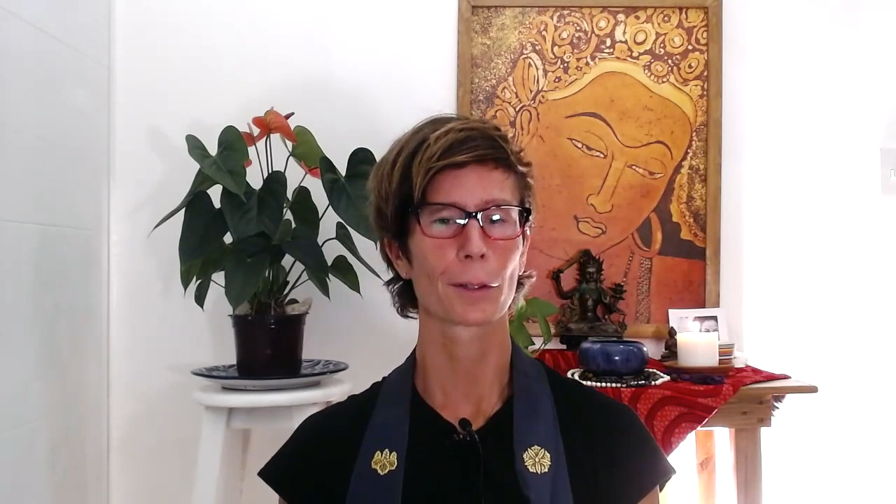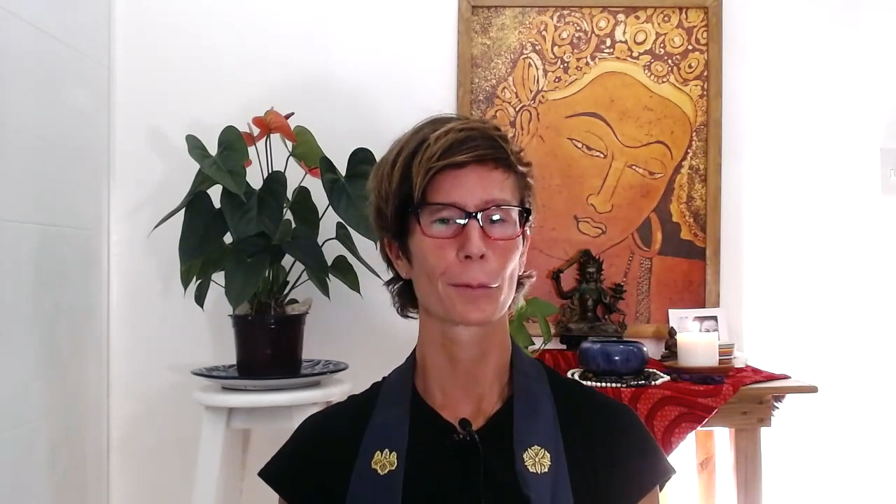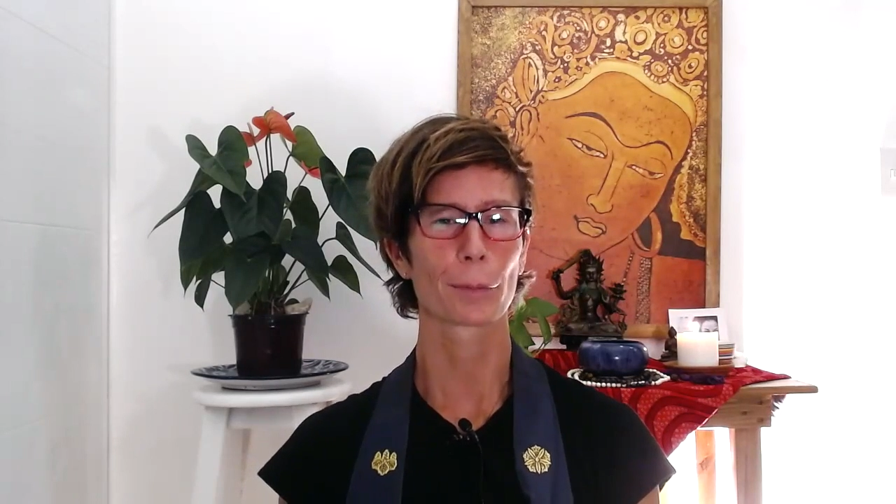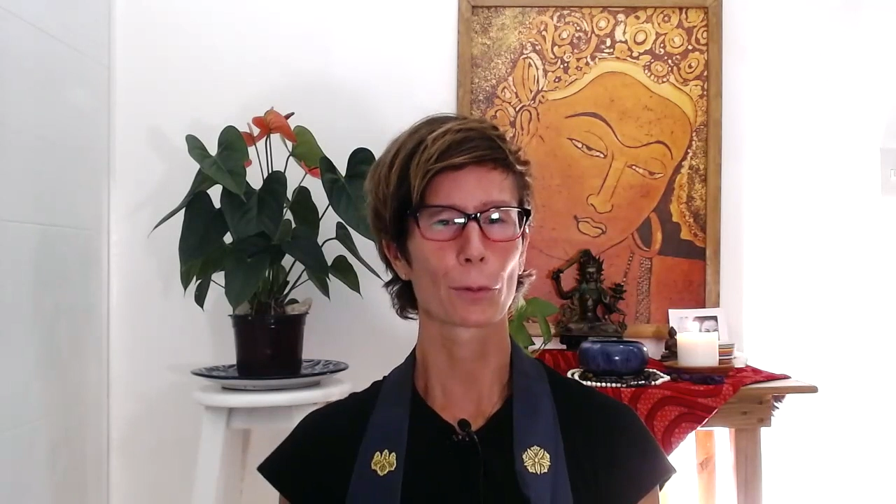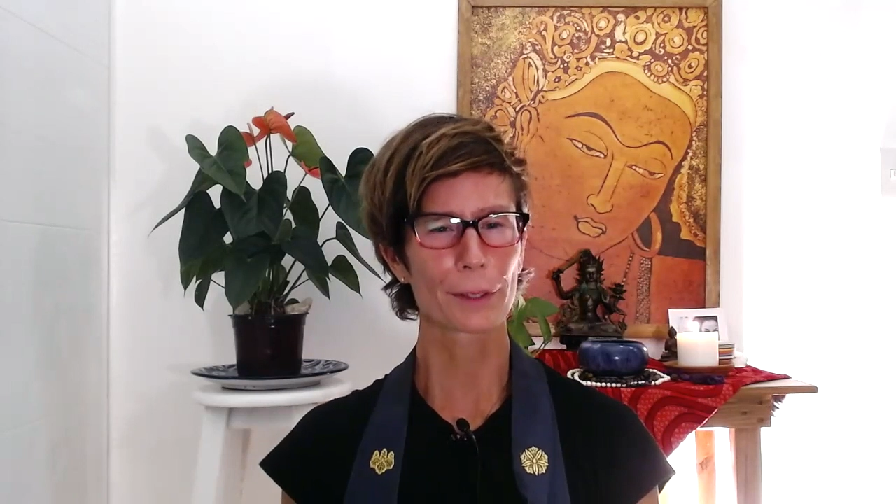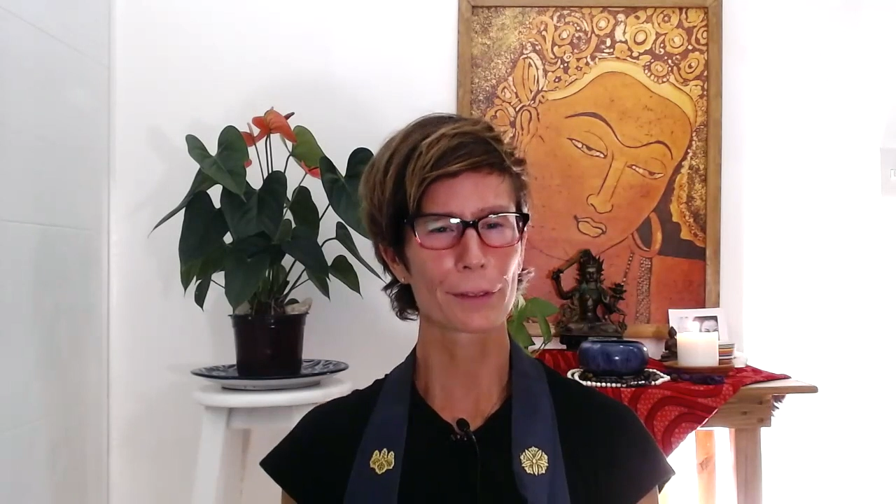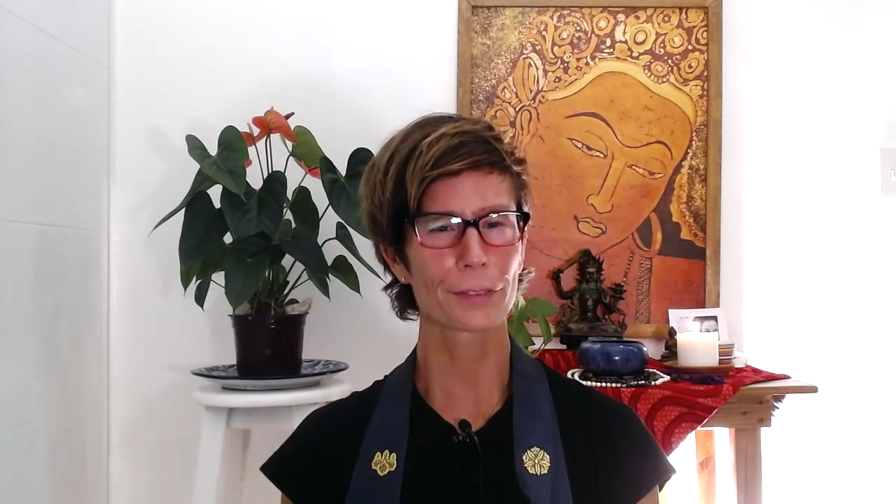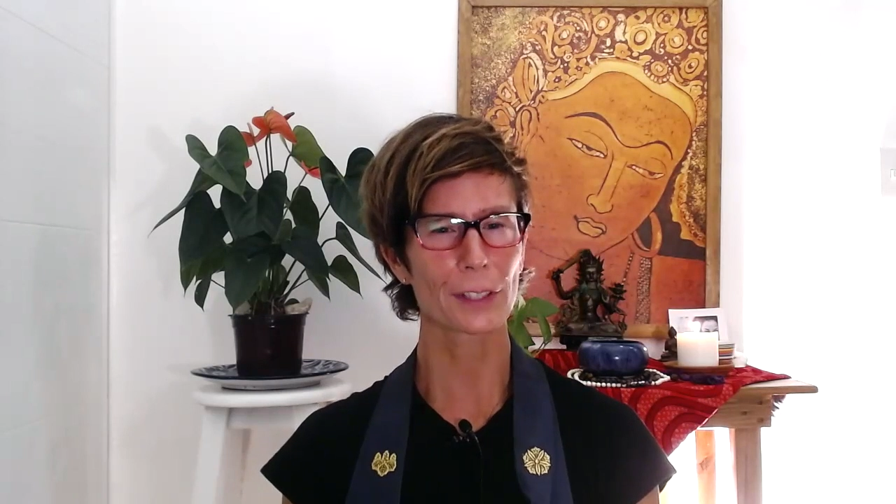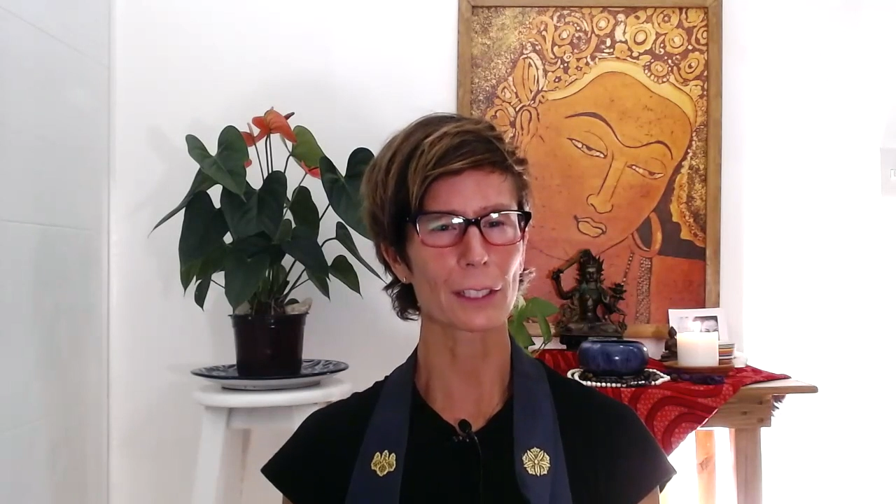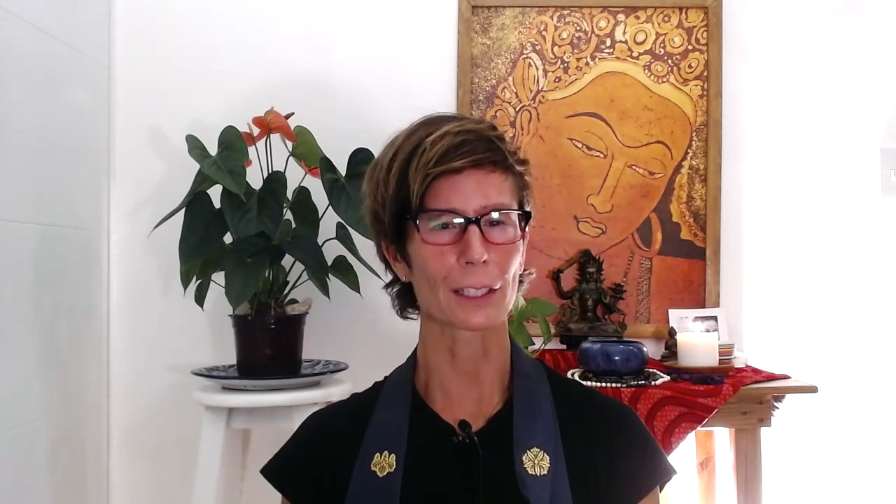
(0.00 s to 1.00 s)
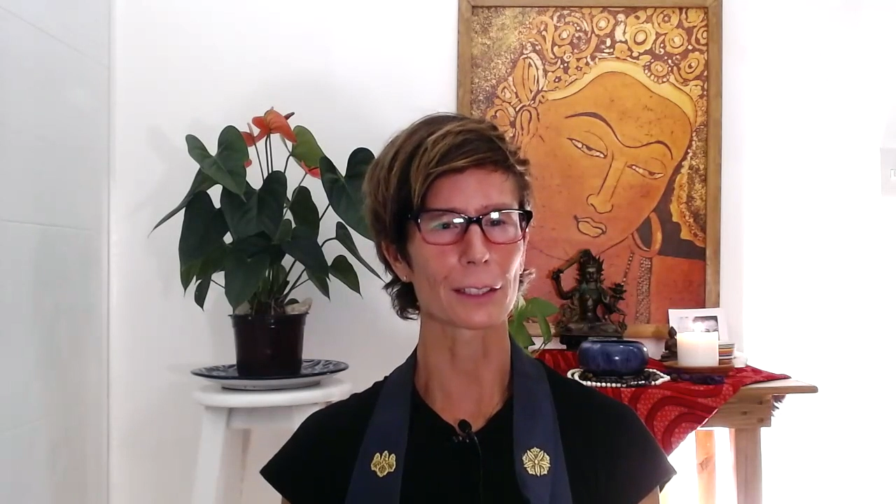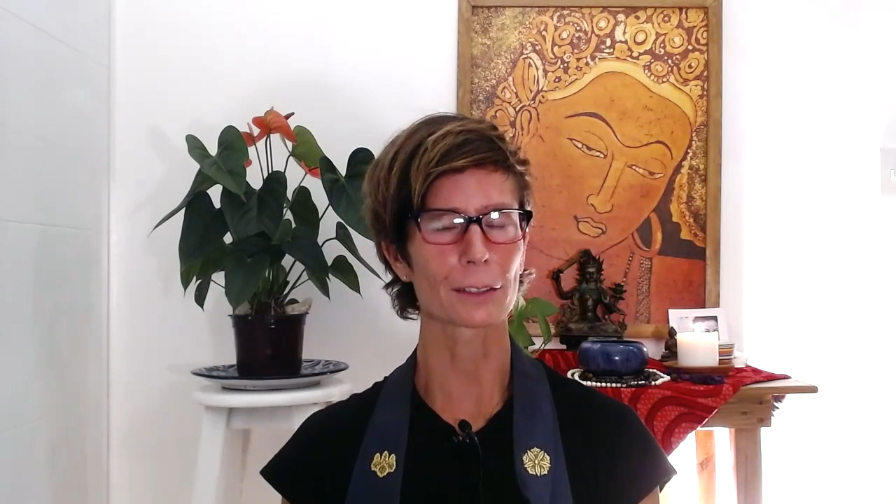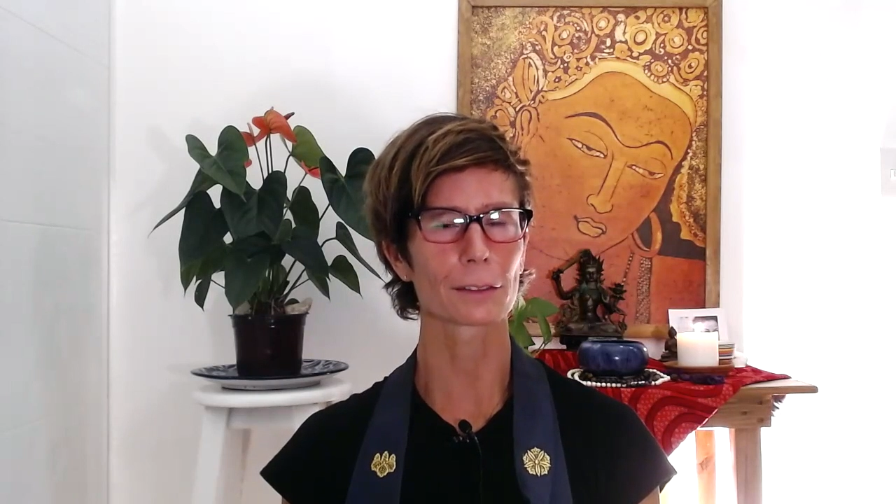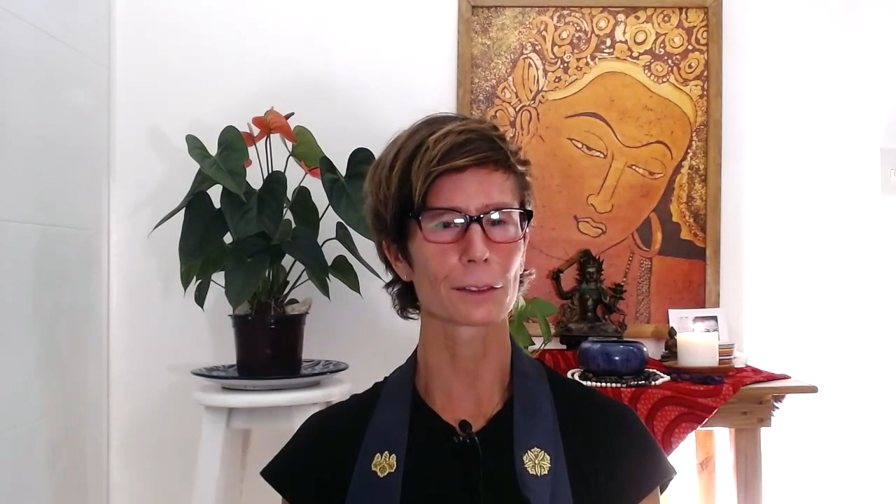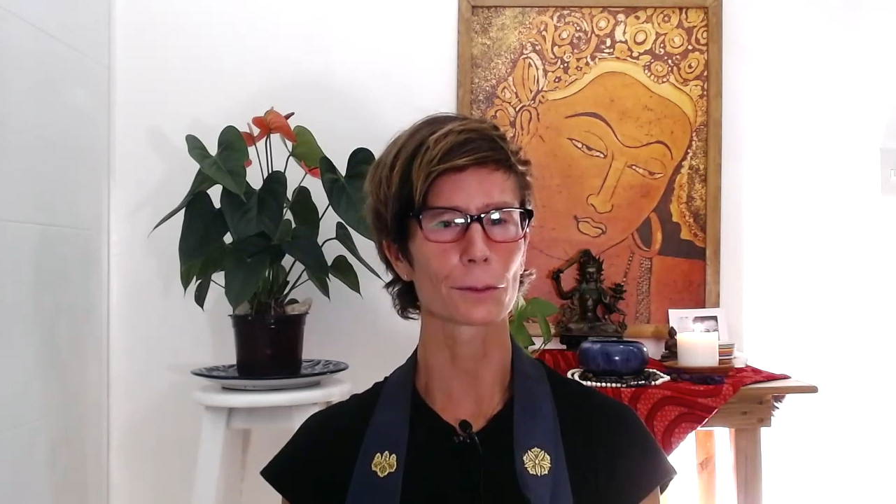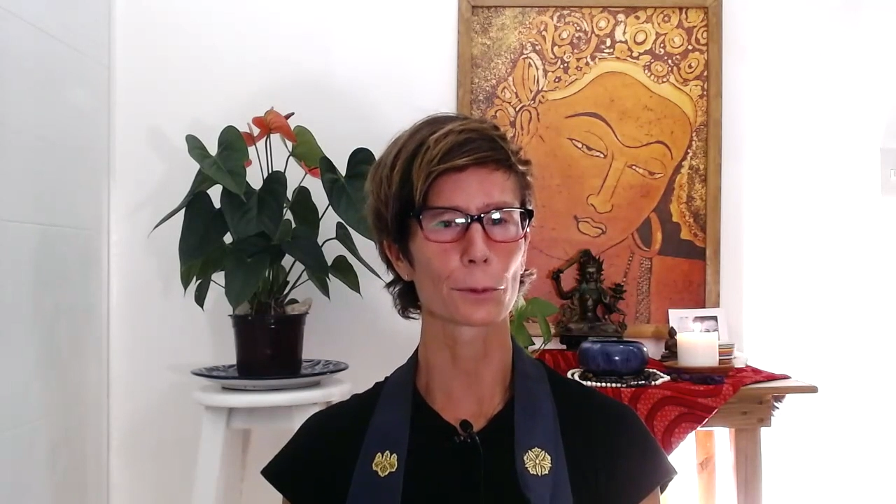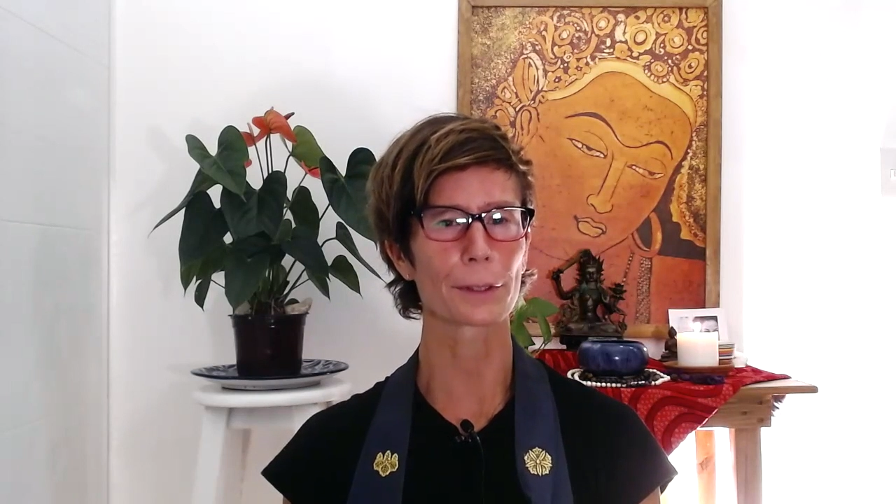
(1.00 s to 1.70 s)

but we feel it. We